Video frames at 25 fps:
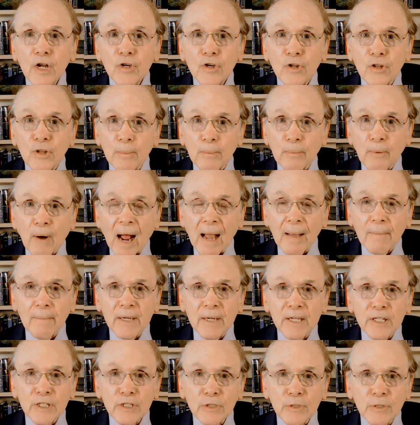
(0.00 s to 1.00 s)
to the Prime
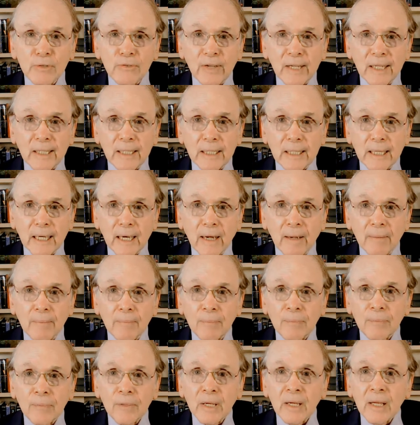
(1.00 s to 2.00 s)
Minister of India,
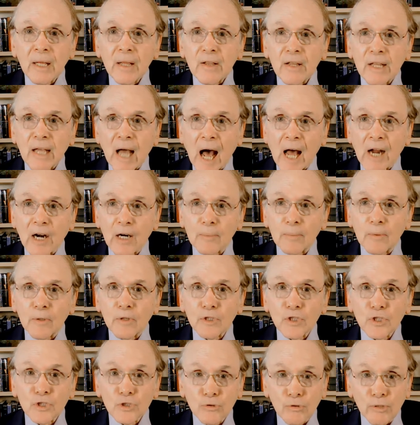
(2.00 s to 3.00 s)
the
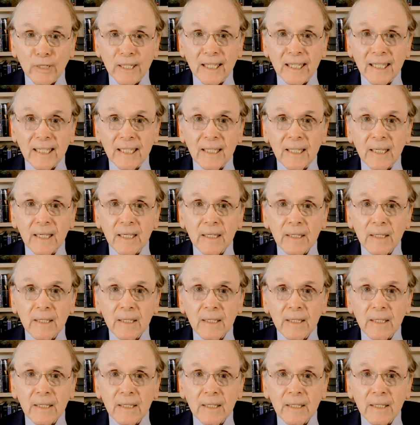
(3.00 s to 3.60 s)
Honorable Shri